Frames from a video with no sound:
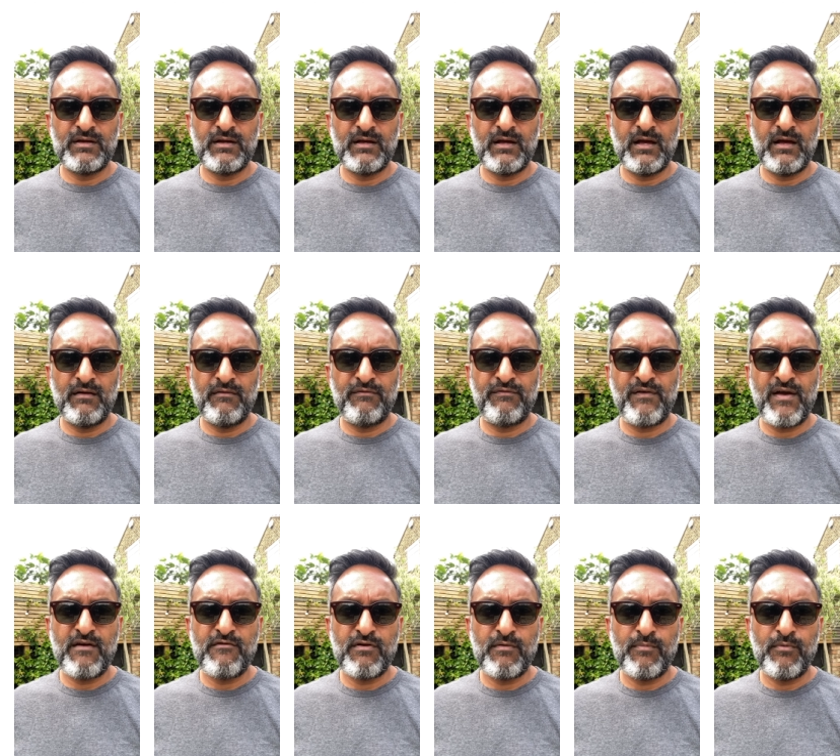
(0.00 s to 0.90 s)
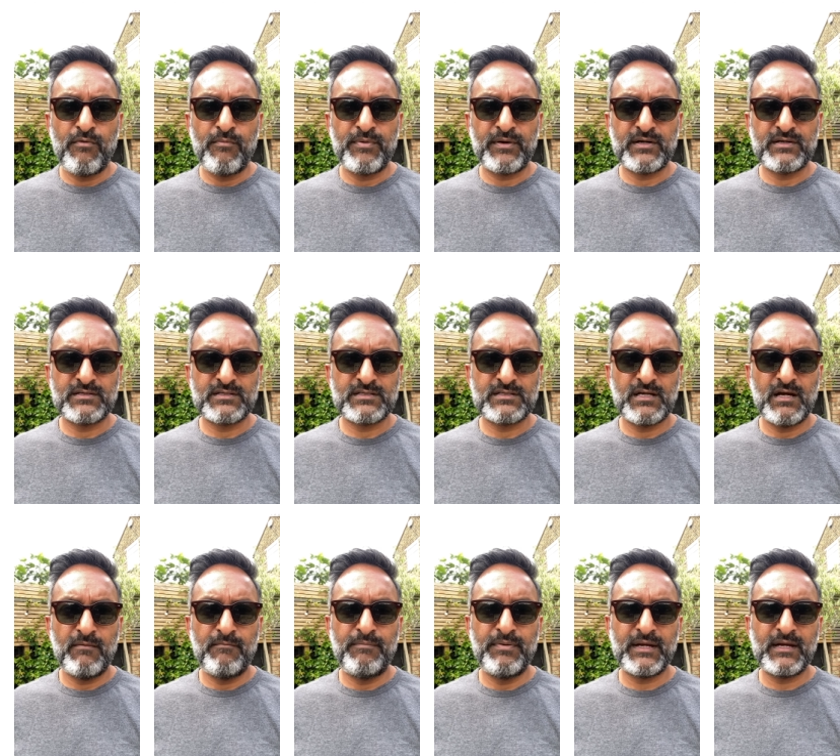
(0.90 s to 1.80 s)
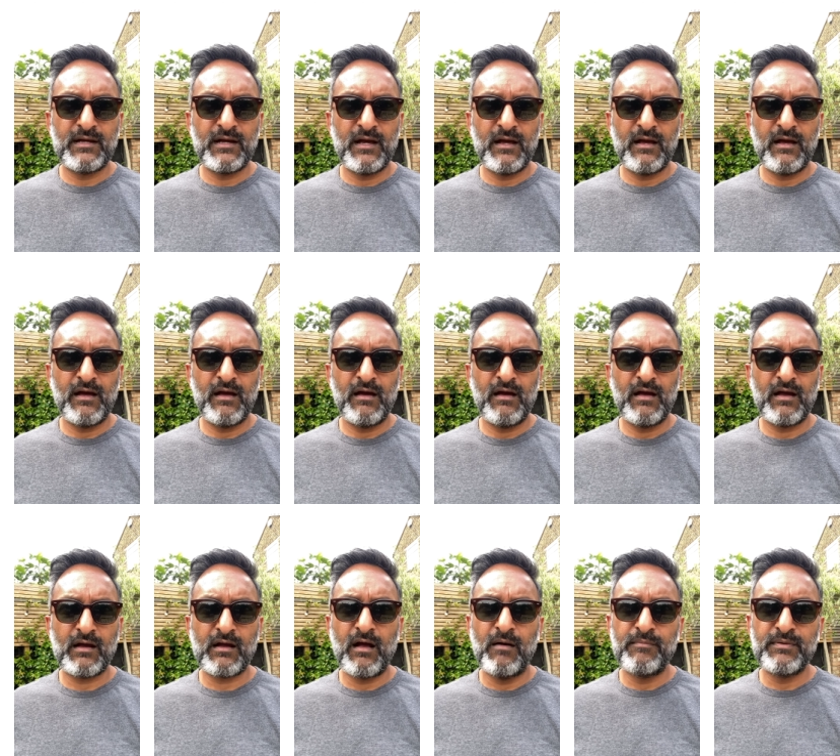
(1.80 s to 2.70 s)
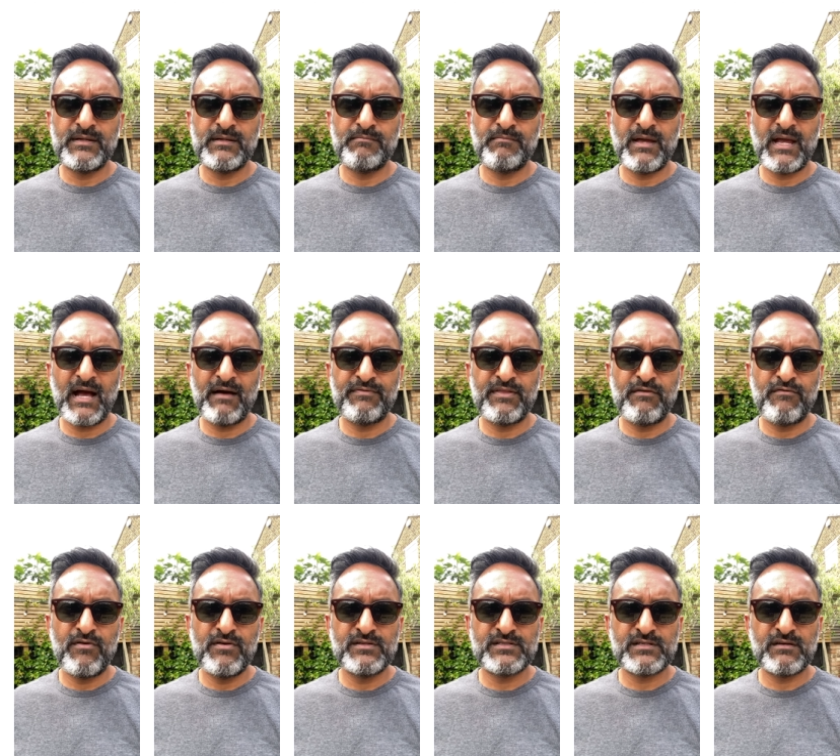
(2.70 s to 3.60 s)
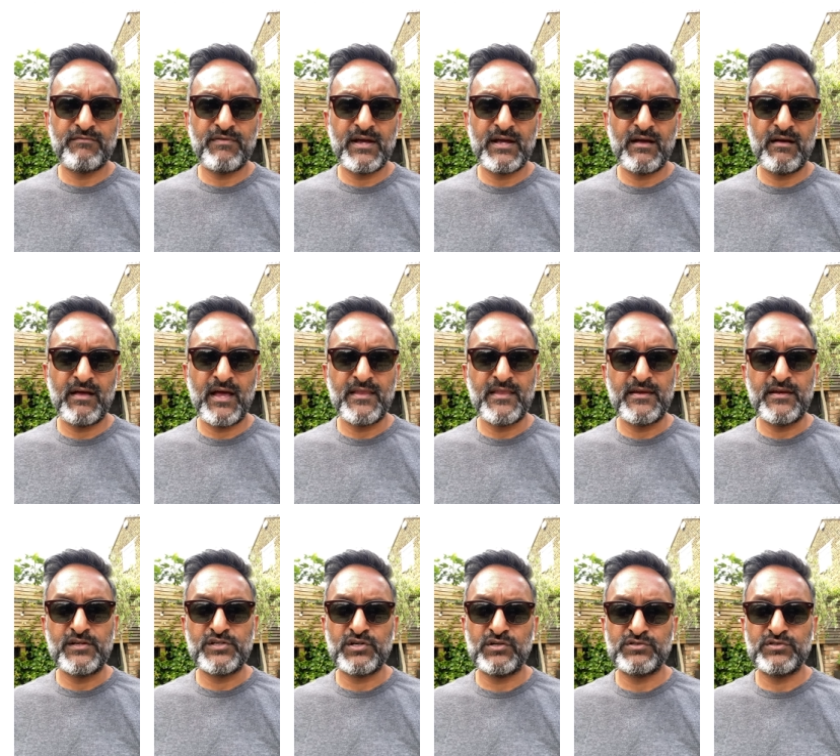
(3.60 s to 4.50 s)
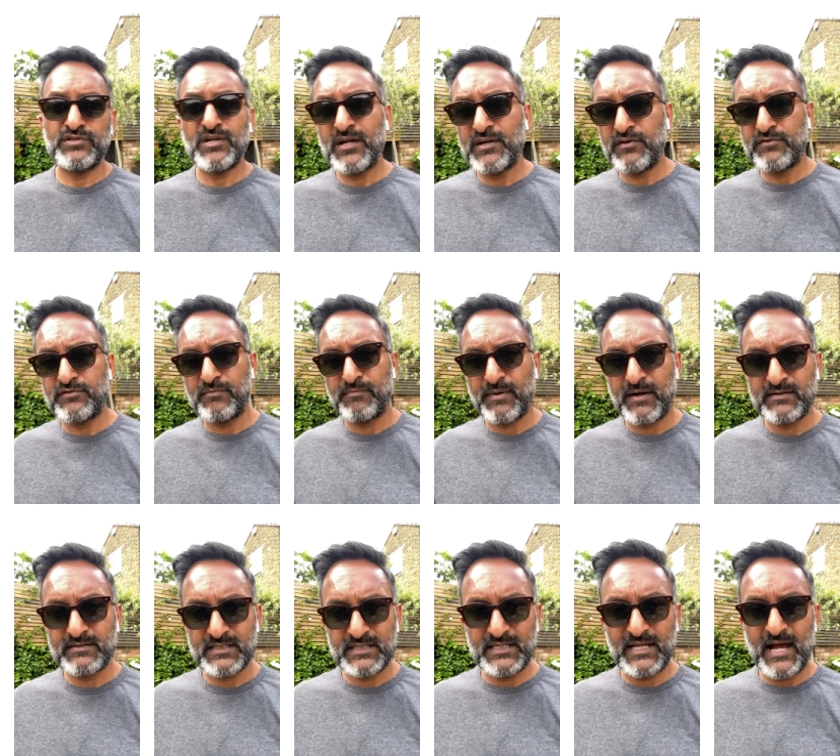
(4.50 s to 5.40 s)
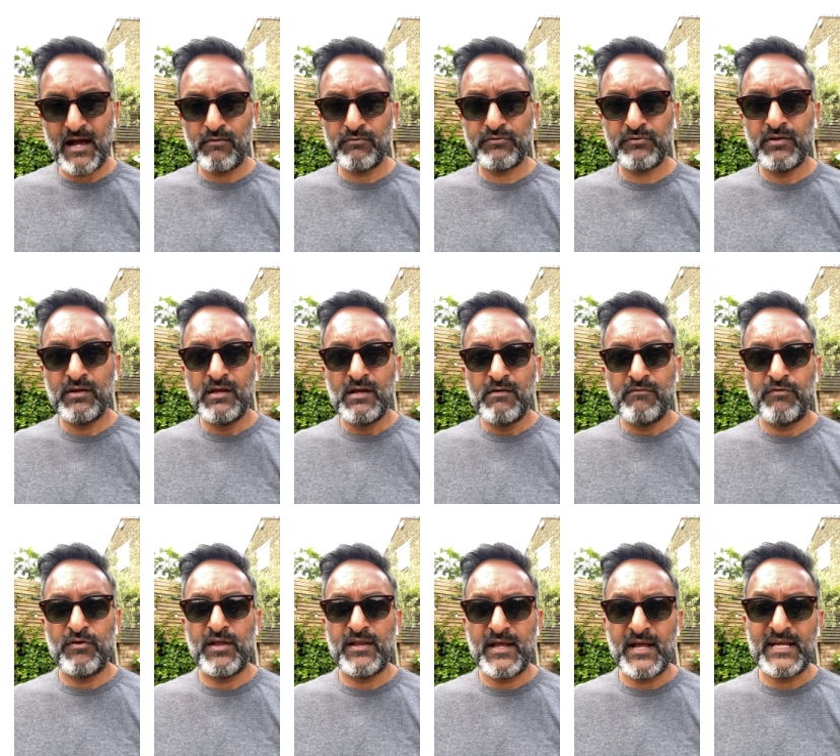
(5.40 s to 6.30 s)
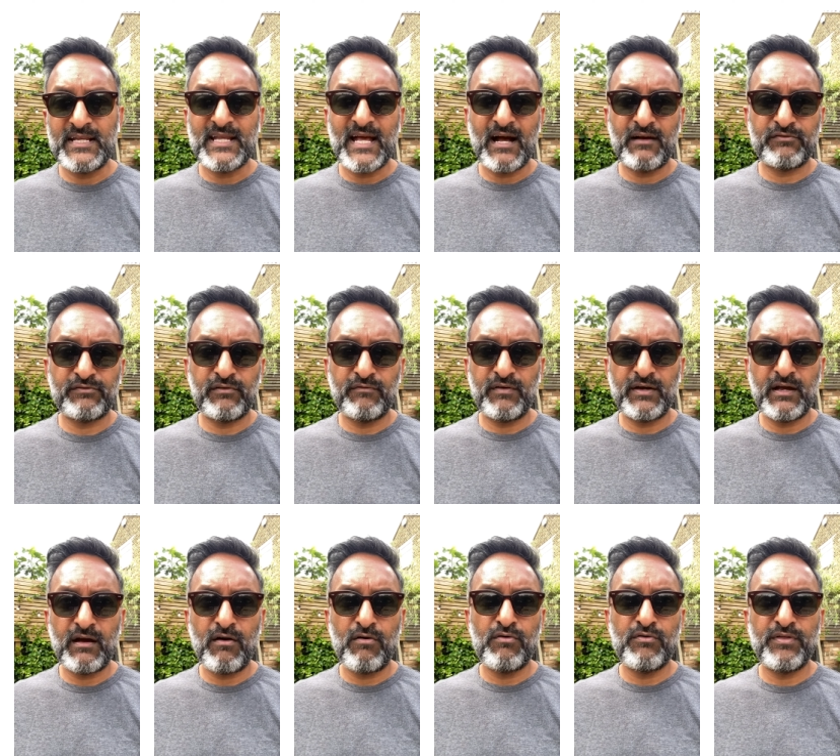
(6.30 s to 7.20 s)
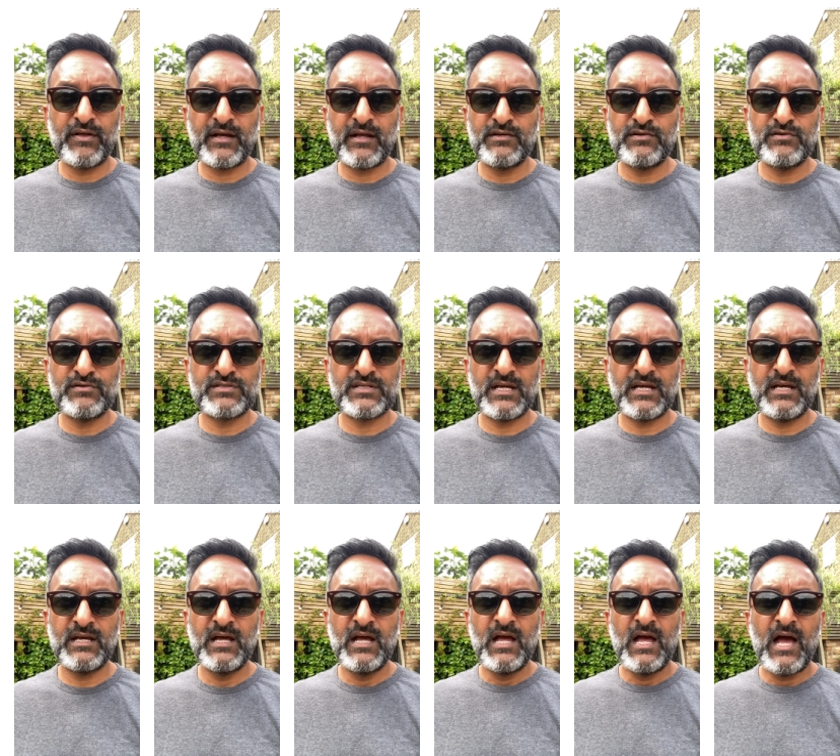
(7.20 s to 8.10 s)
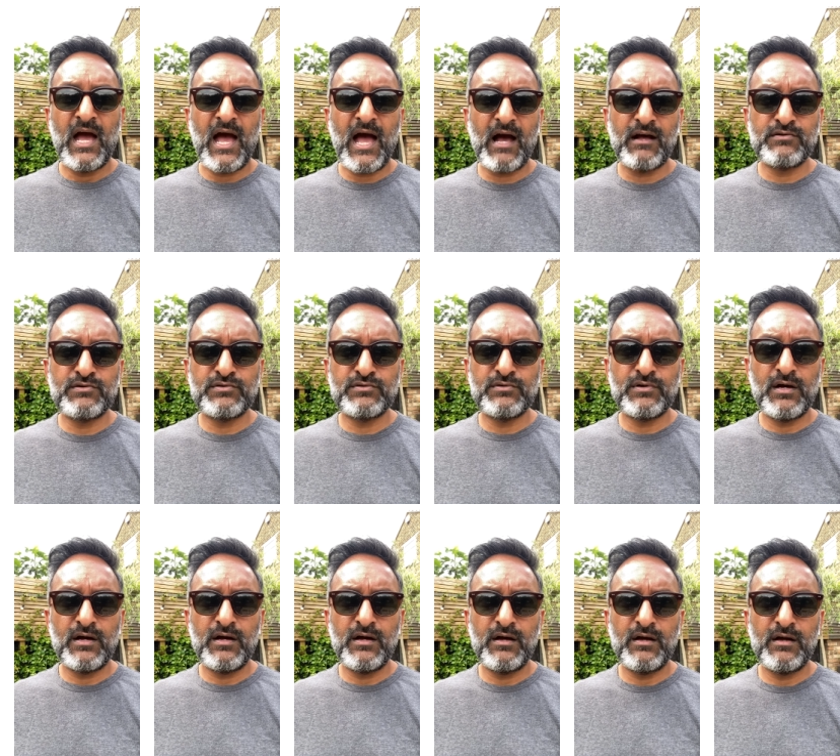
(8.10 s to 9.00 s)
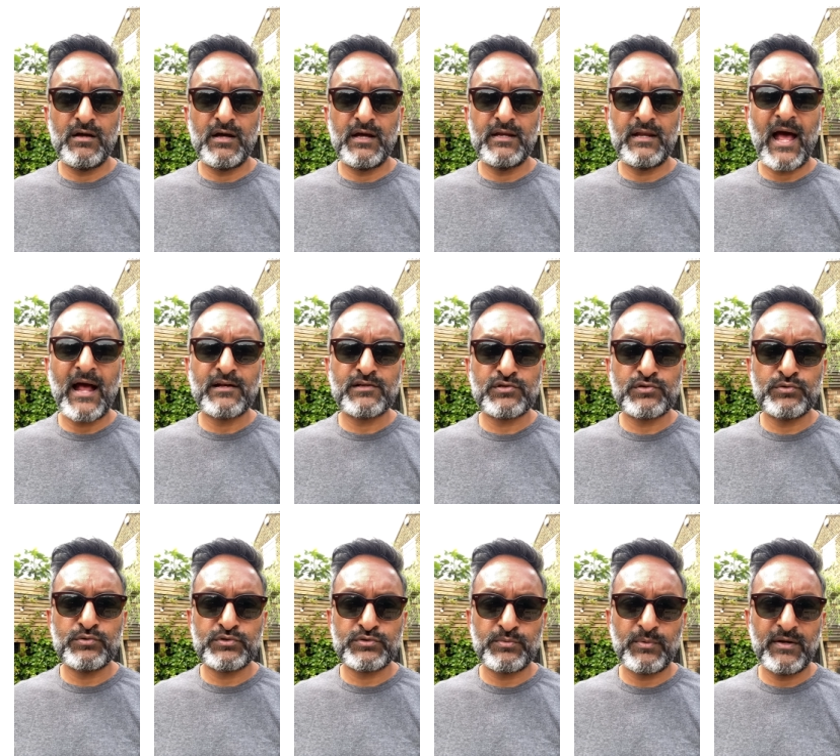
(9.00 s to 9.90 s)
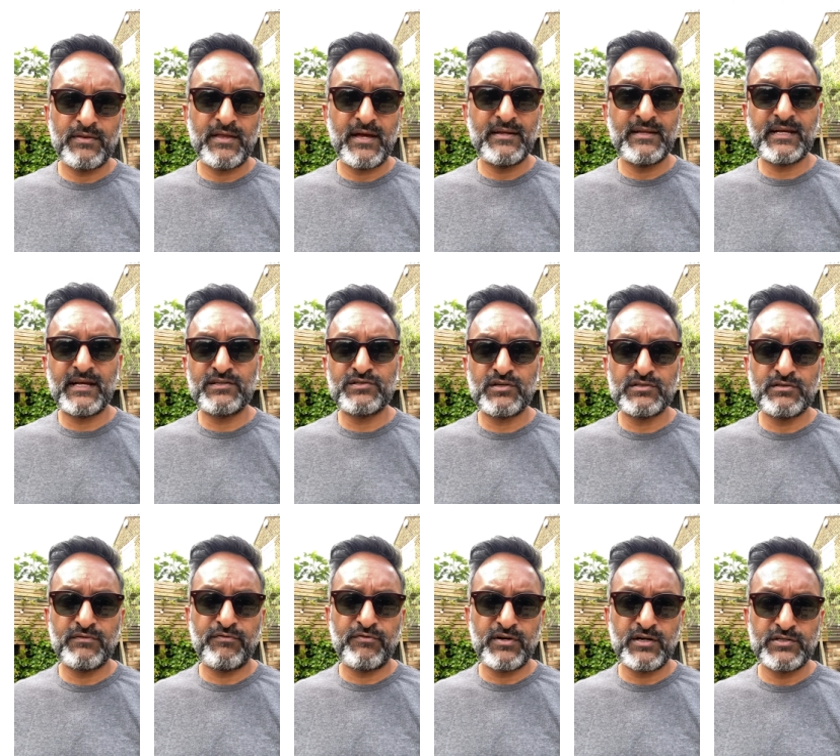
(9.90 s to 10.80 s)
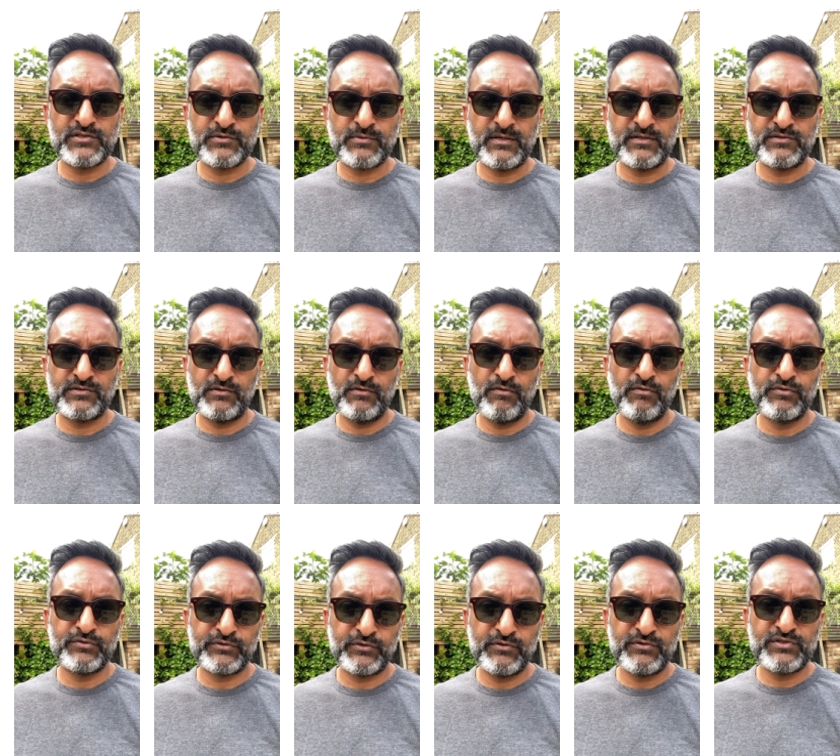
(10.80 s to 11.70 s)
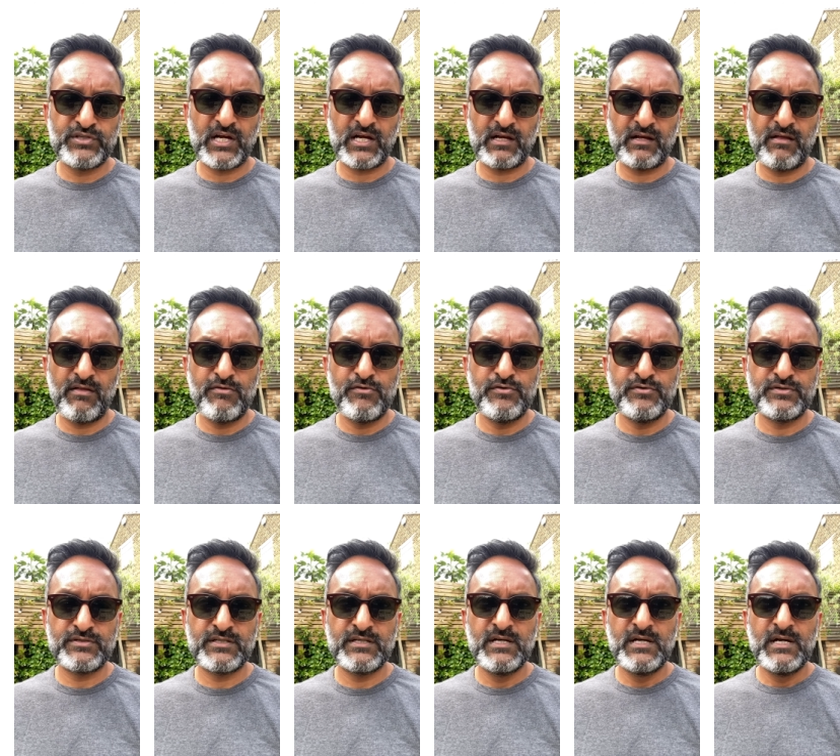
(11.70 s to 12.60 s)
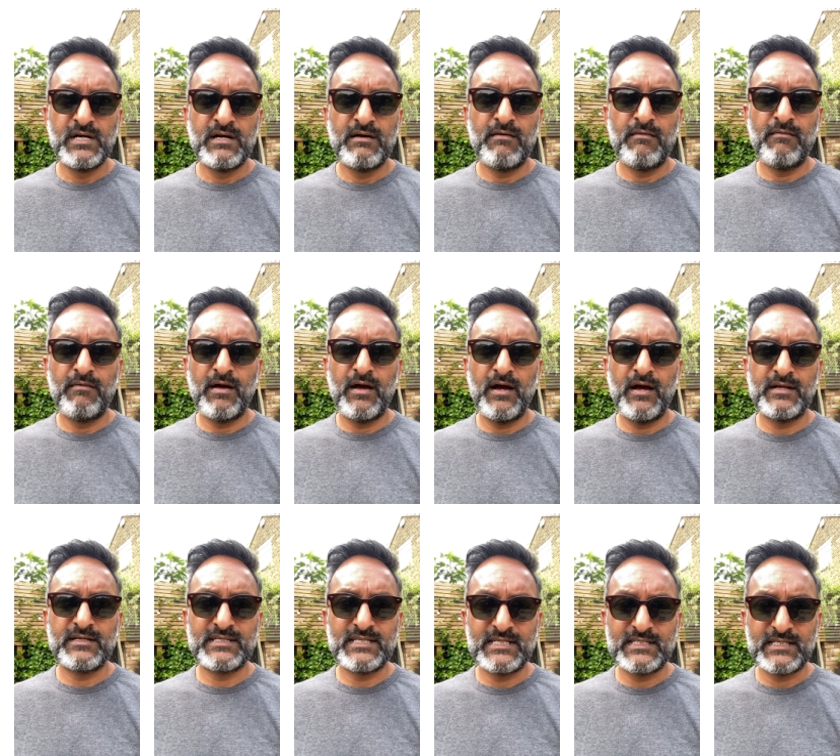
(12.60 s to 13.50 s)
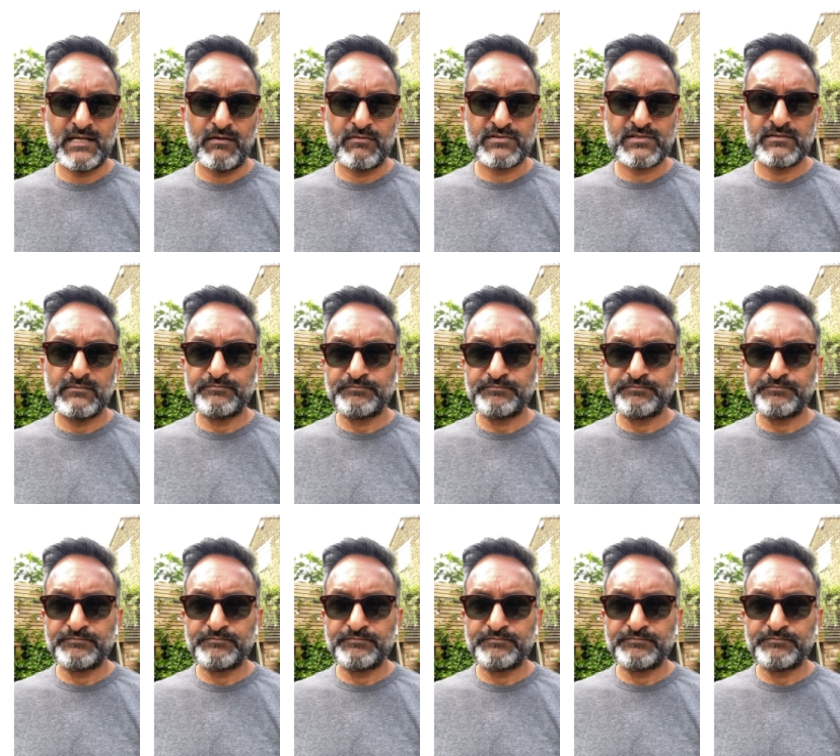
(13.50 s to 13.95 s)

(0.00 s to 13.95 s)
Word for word: uh, variable because a big uh, a company may have their own surveyor and then they charge 900 pound in-house for an in-house surveyor or they can use a ad uh, an outsourced one and they can charge you 300 quid so also check those uh, details